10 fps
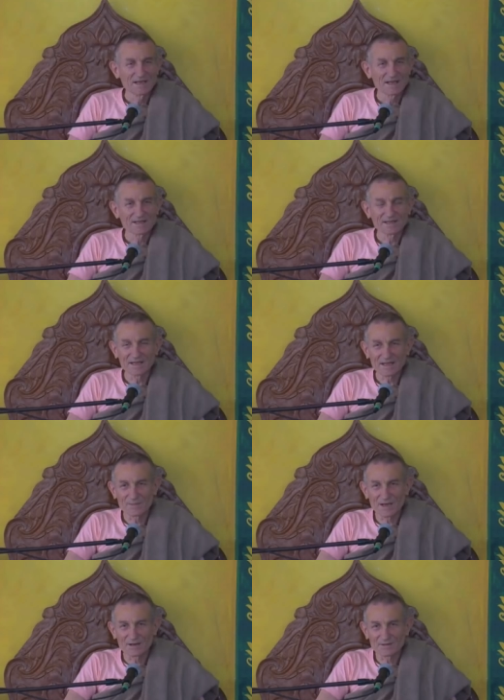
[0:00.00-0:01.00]
And then they
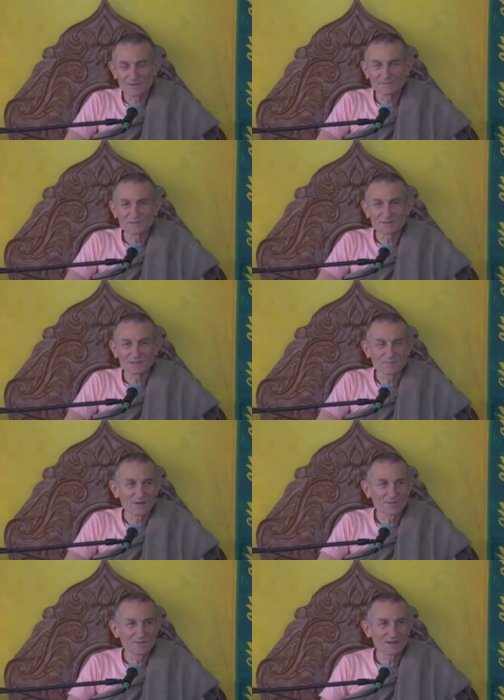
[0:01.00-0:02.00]
come out the room to see
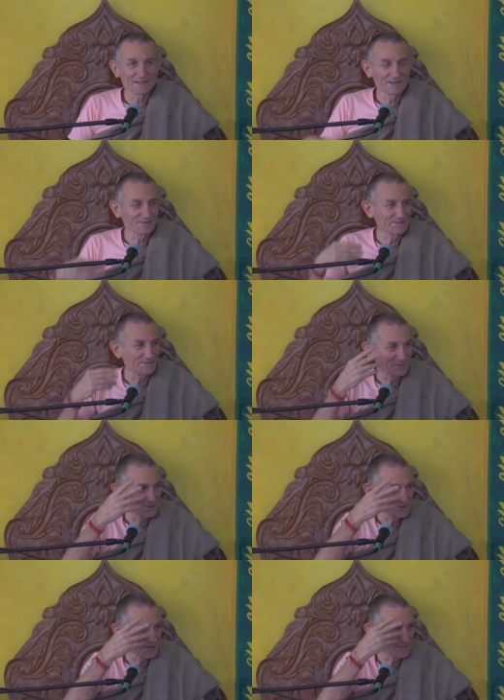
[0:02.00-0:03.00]
Prabhupada, and the
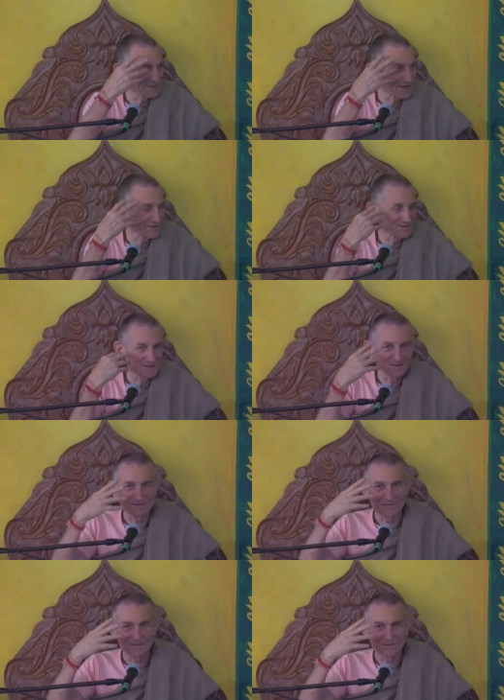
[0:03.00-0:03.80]
Purushottam was covered in